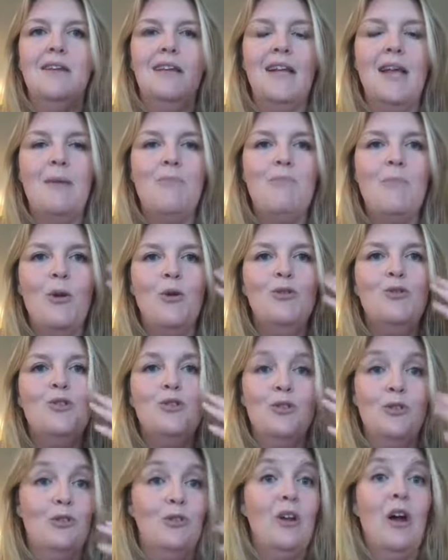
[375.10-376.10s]

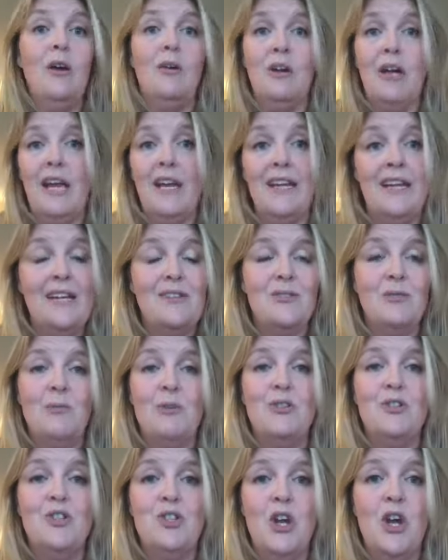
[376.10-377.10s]
emotional, I guess,
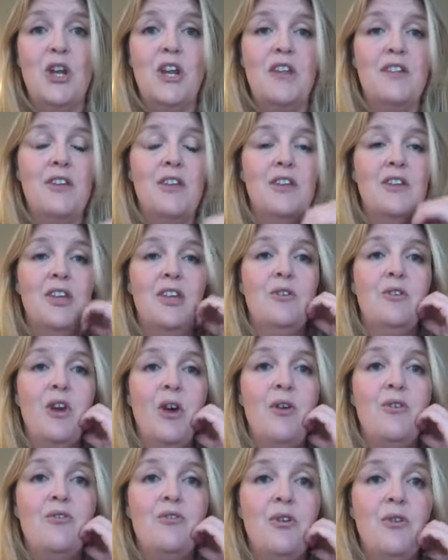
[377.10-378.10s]
almost journey that you
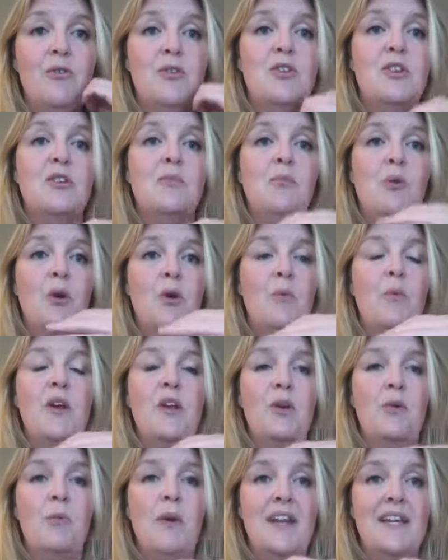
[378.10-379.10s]
go through to the point where
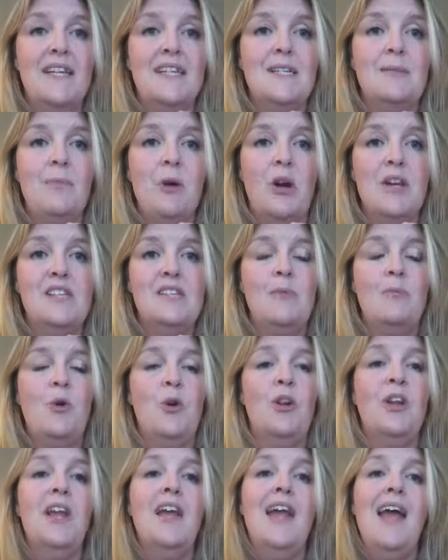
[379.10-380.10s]
you're ready to buy
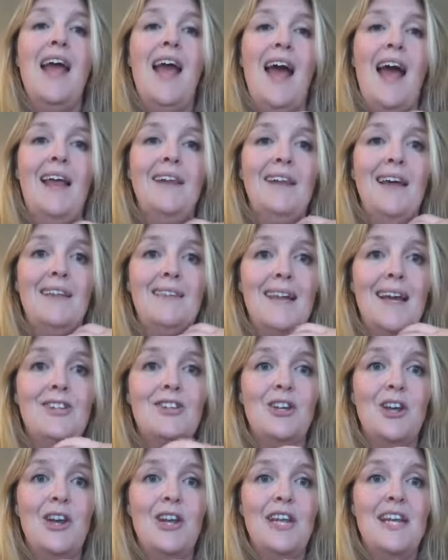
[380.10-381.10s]
someone. And that
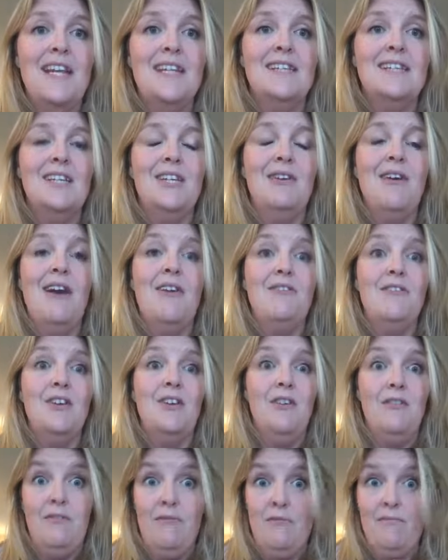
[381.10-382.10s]
journey is that you have
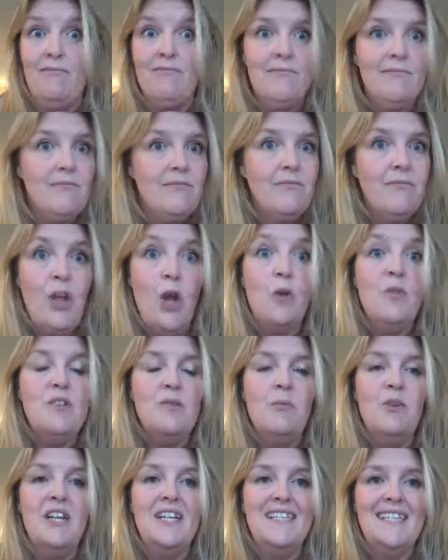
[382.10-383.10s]
to know
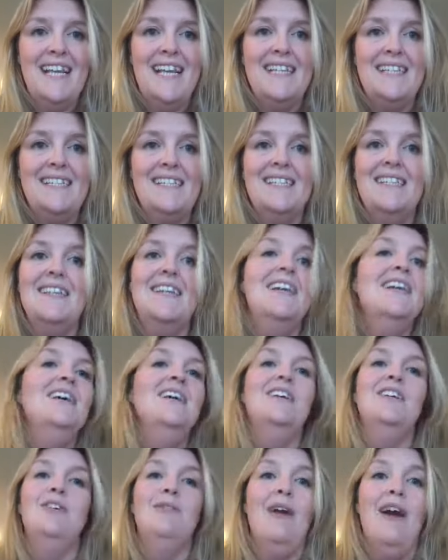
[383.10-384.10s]
someone exists,
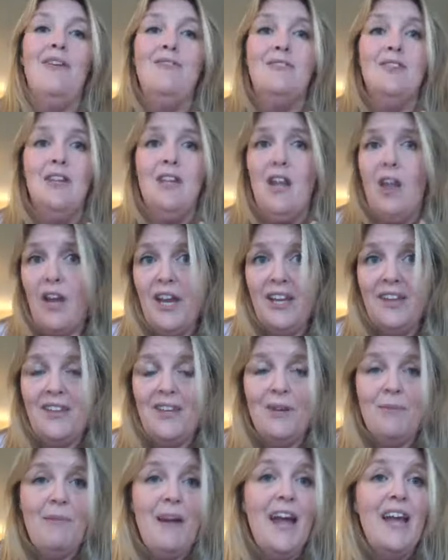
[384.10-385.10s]
you have to like
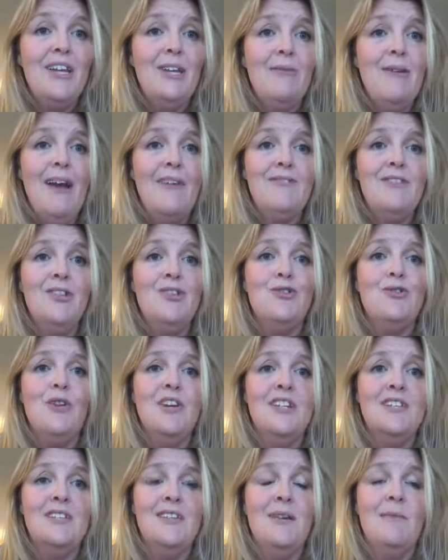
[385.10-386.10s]
them, and you have to
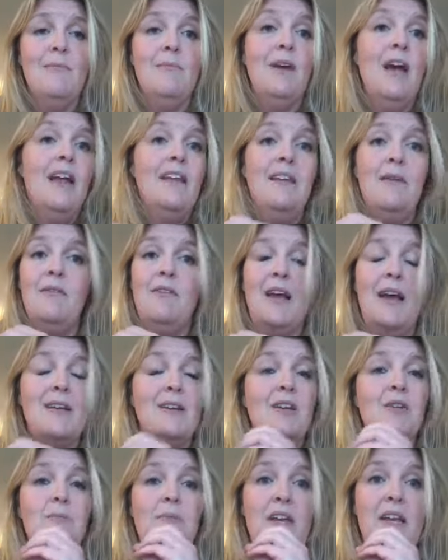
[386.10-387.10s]
trust them. And
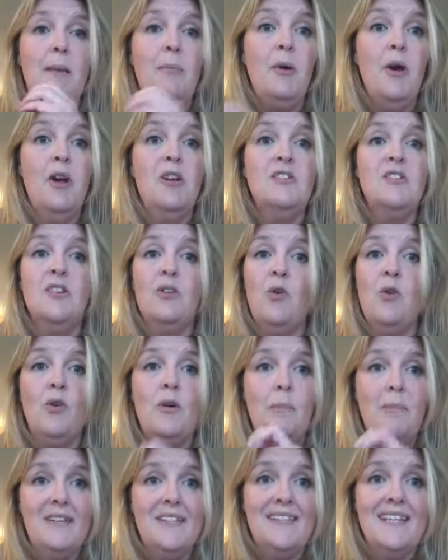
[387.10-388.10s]
that could be a person or
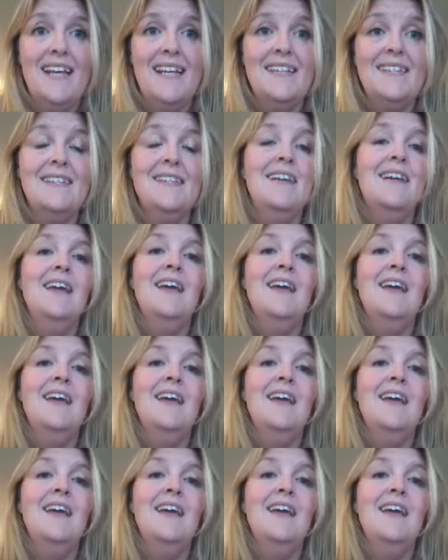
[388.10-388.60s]
a business,